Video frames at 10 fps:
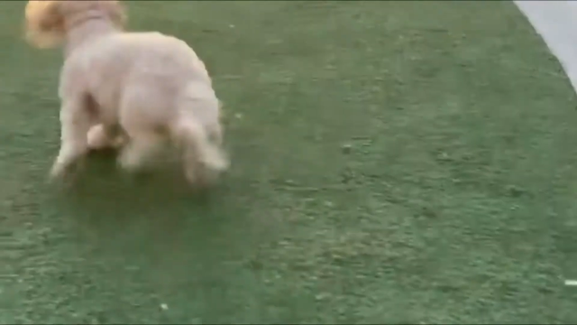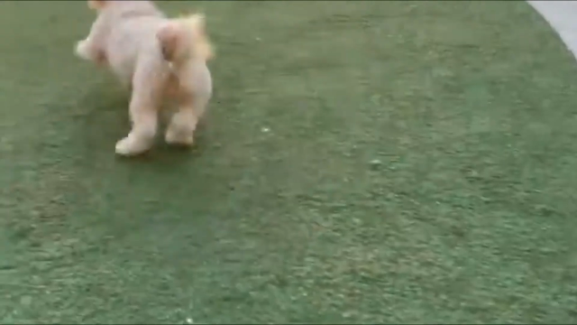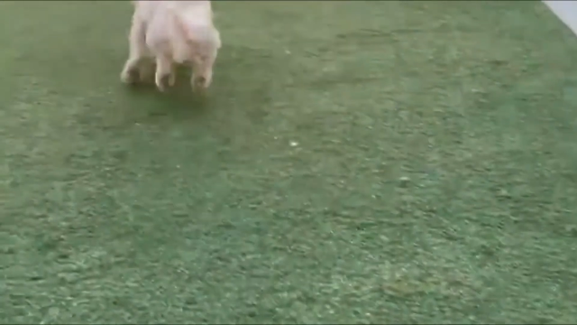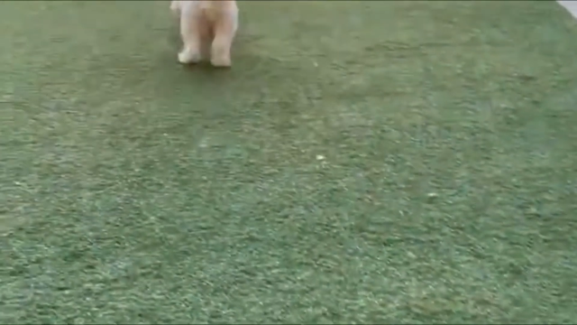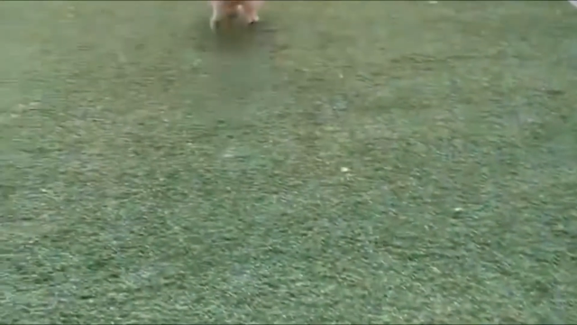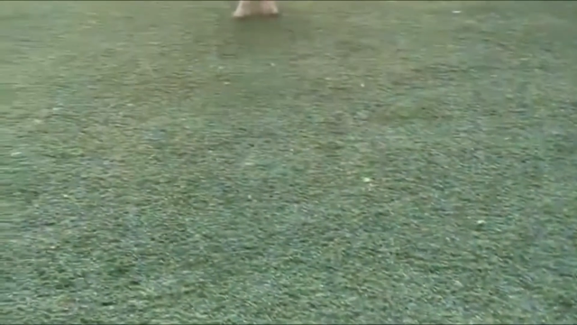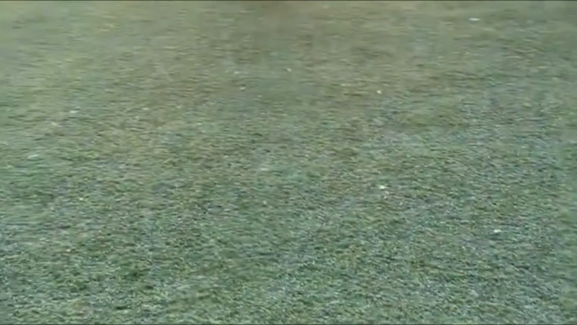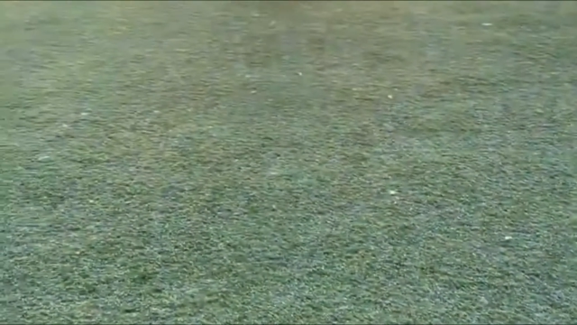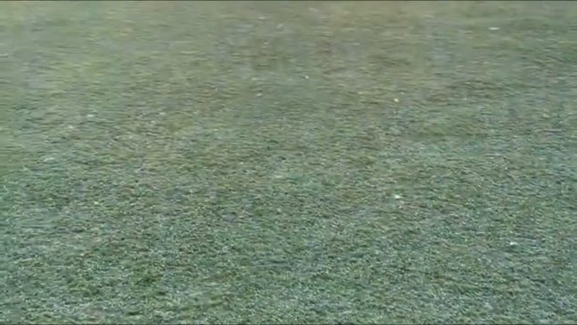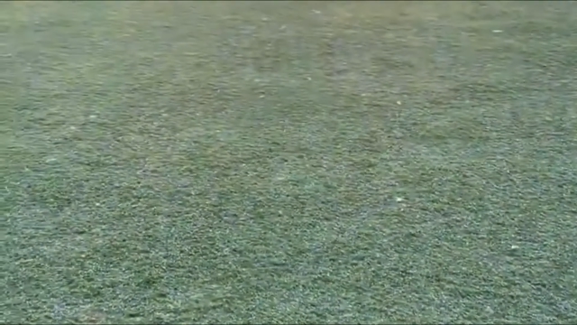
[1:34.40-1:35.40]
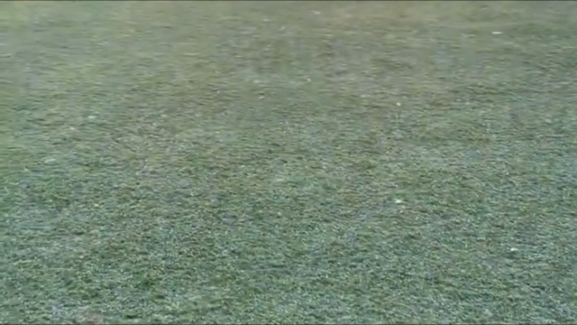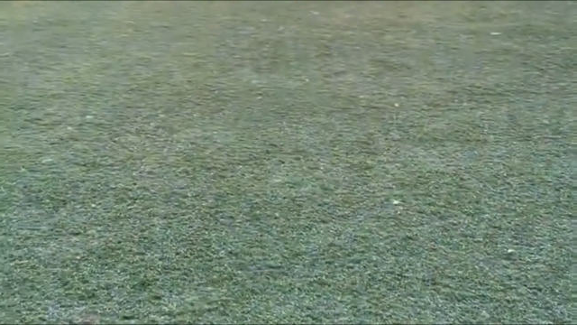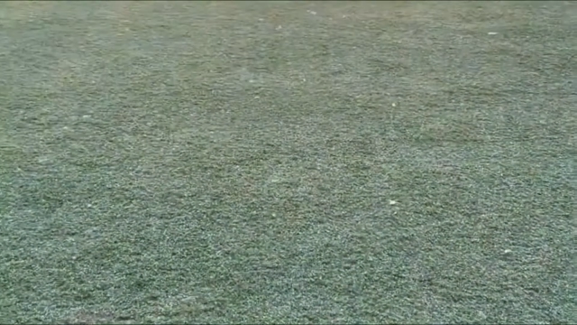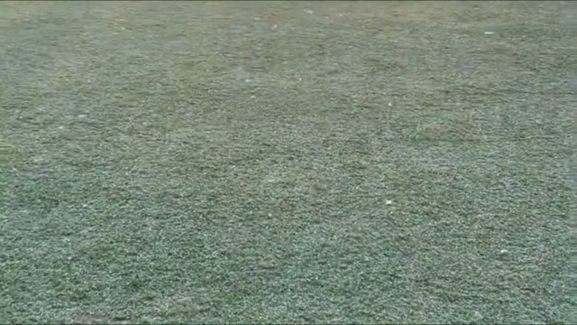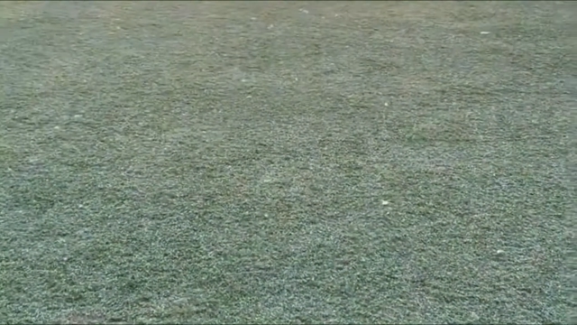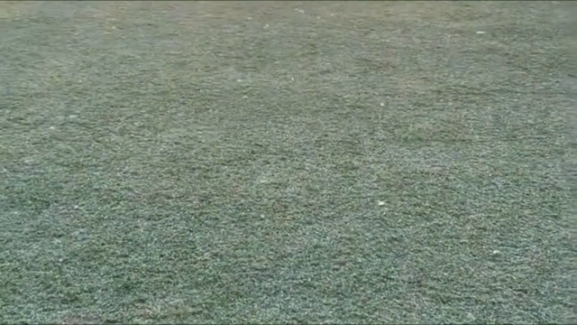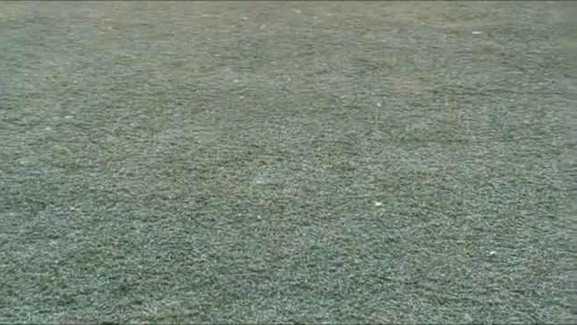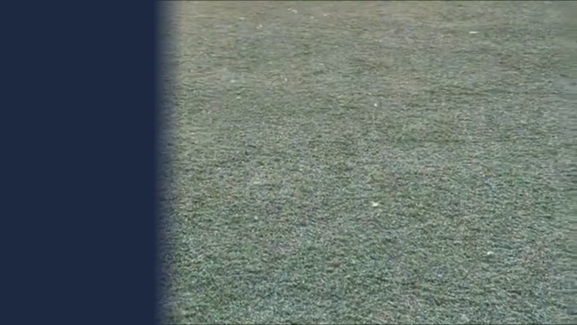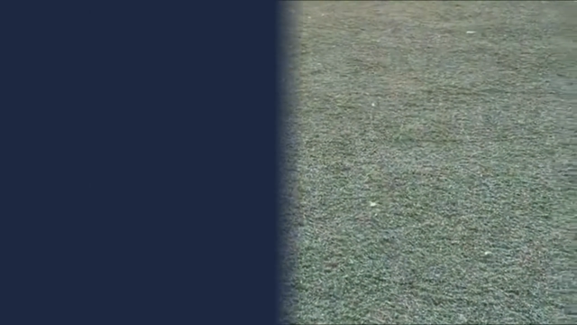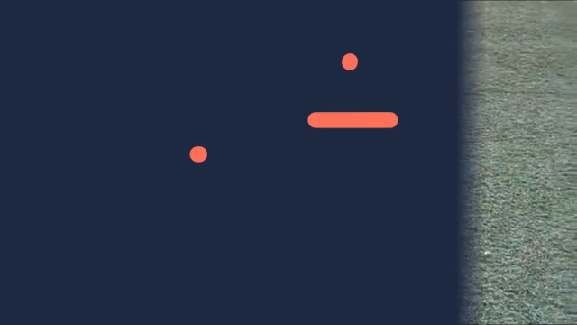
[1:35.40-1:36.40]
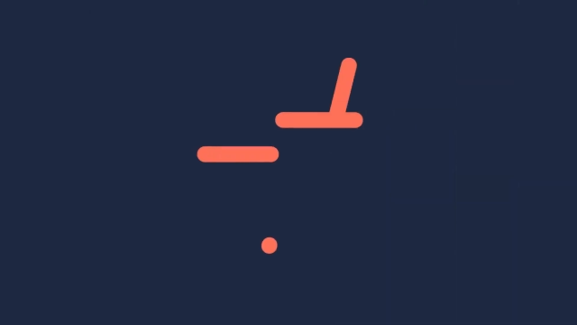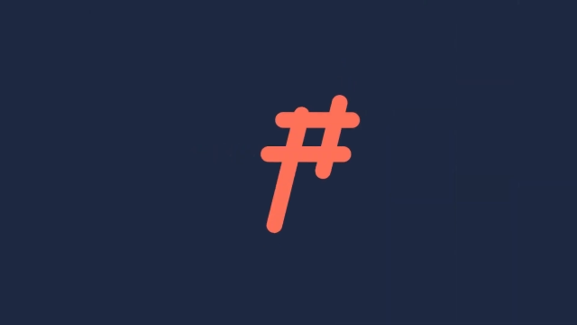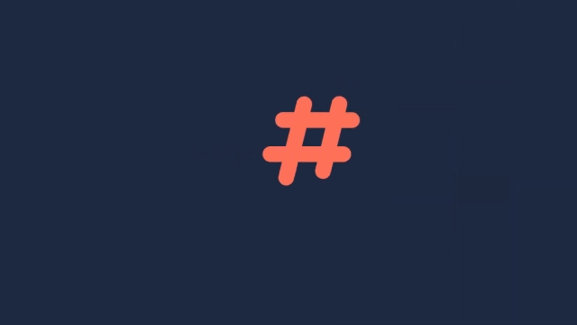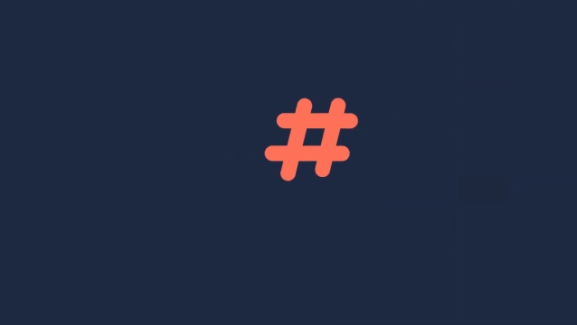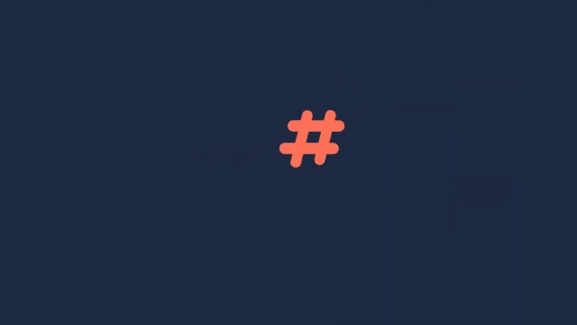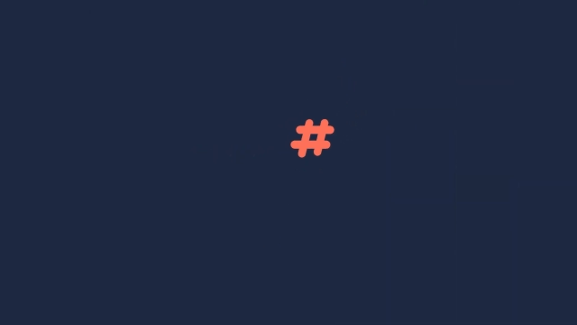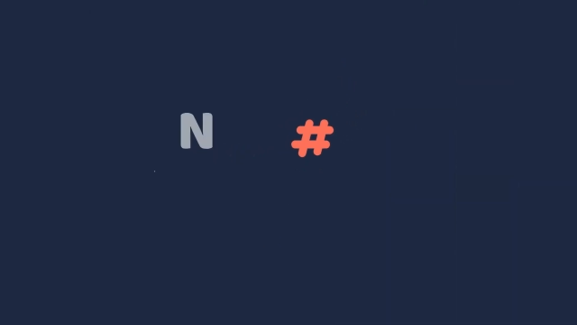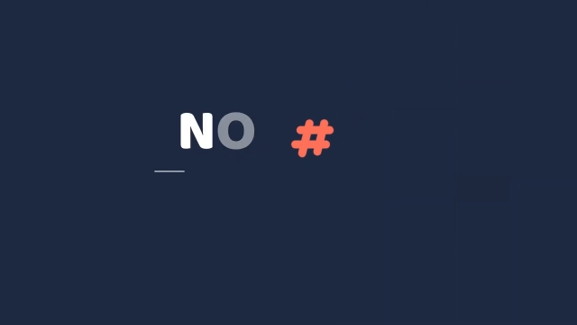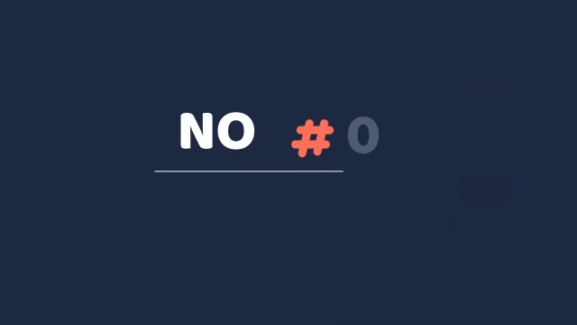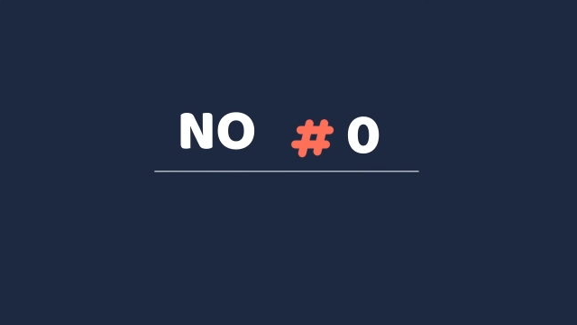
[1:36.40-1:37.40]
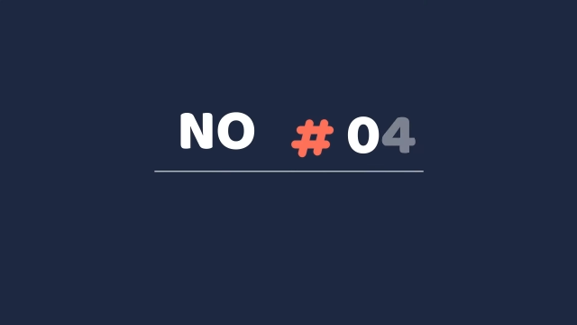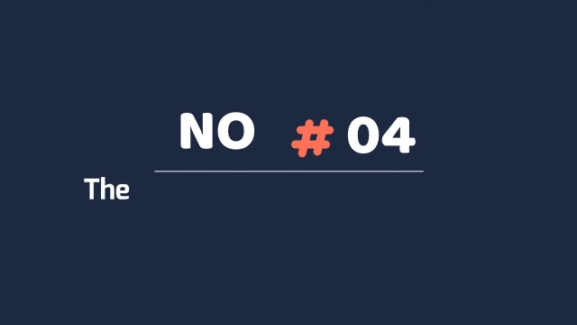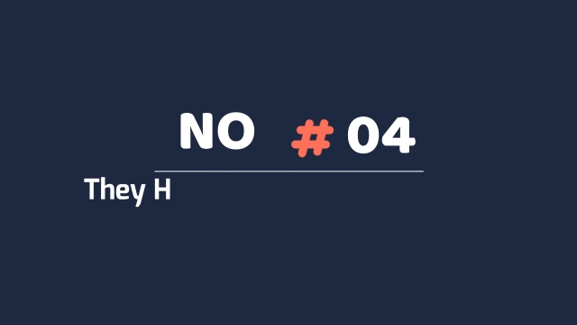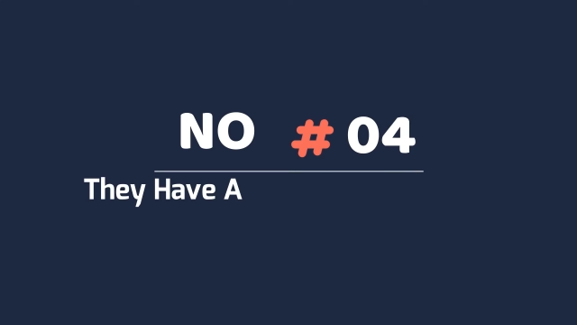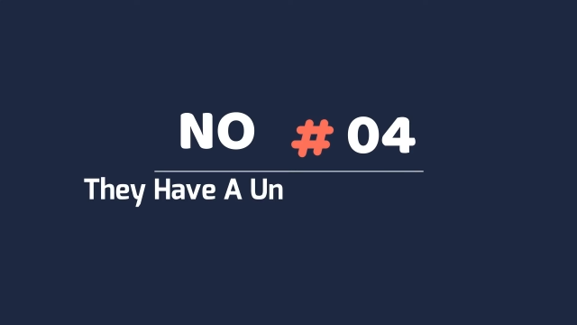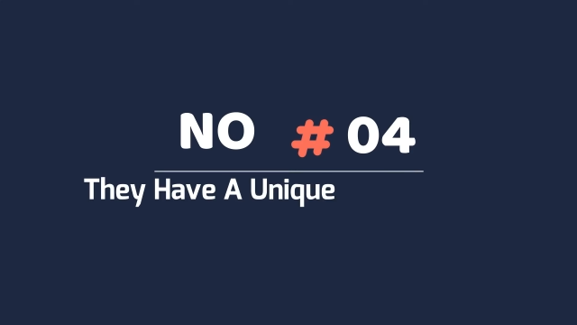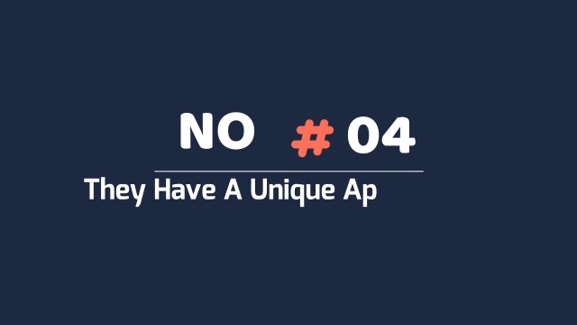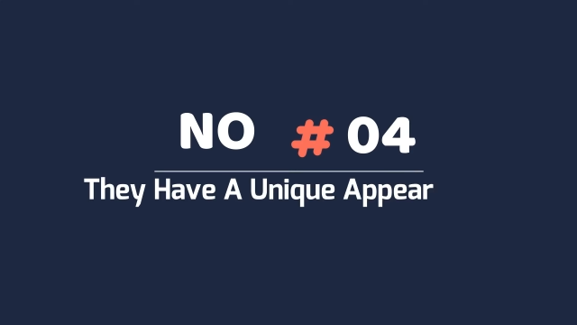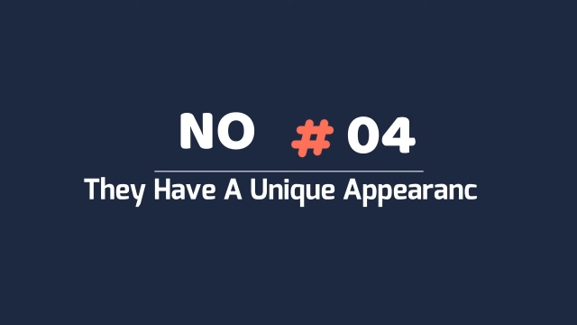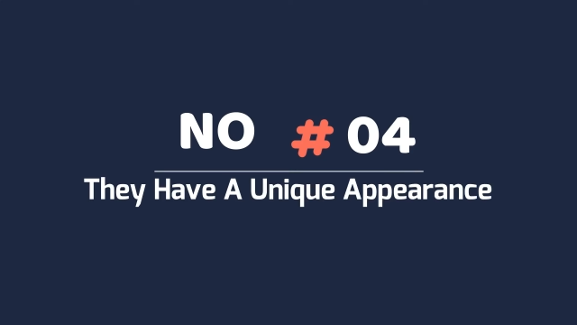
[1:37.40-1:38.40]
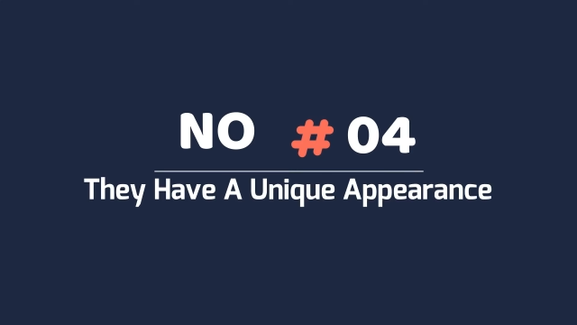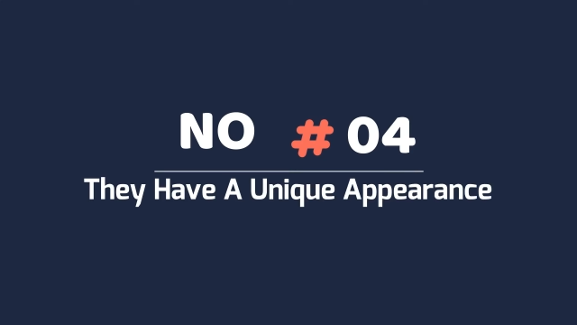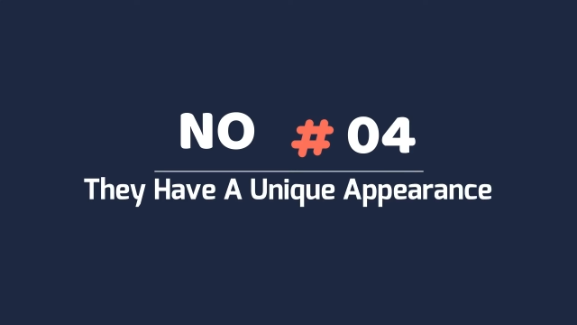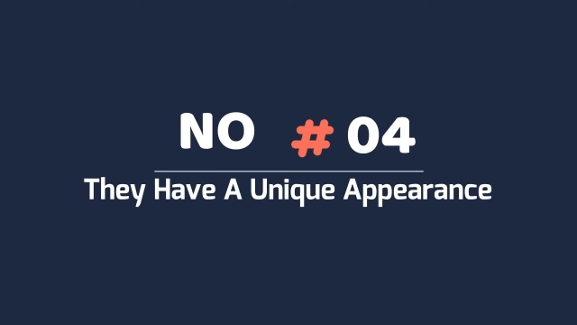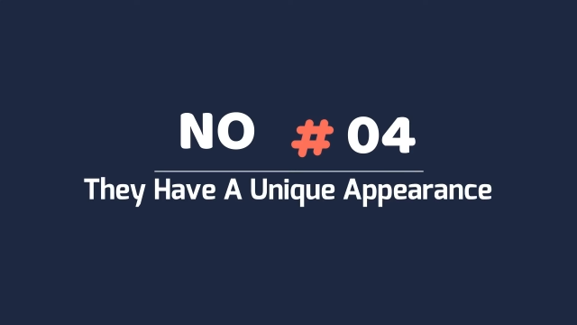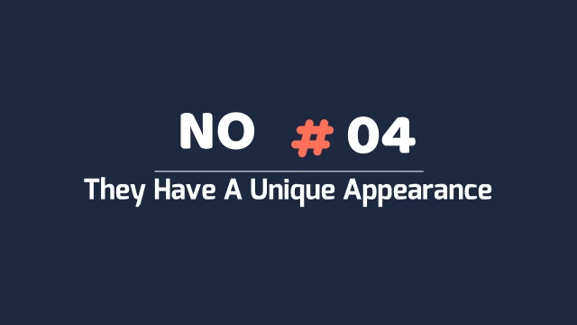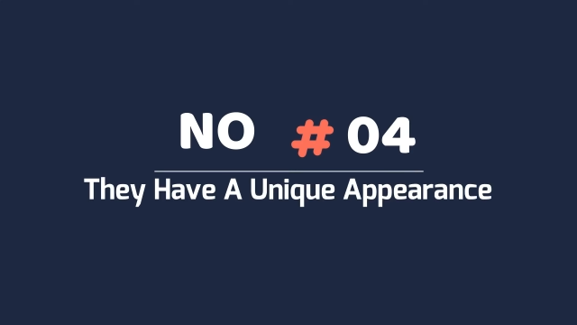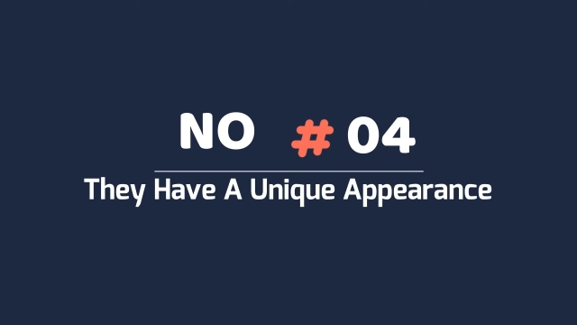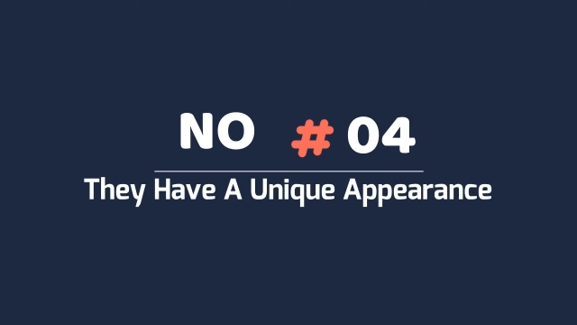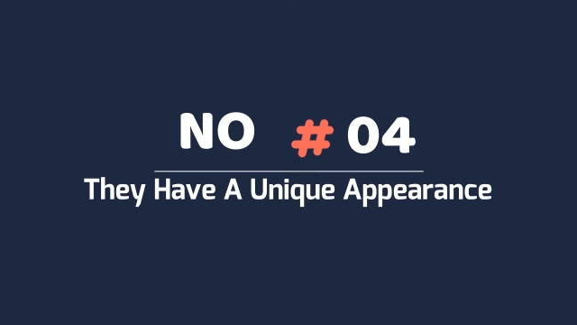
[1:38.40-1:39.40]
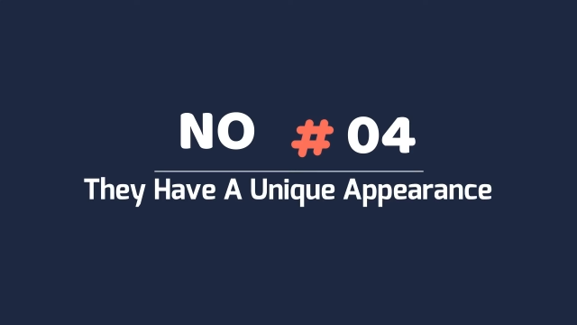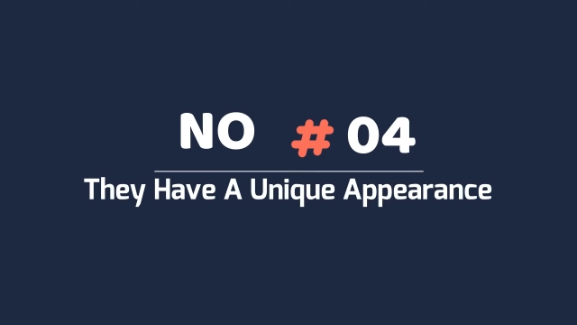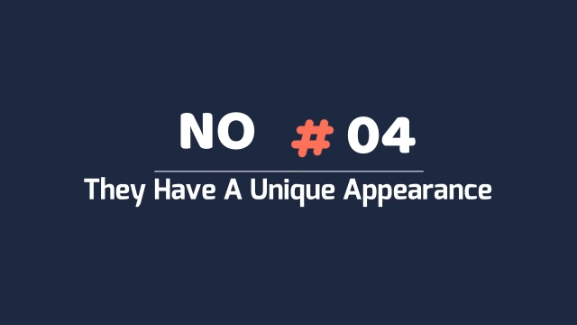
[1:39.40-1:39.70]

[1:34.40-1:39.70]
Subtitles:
(no speaker visible)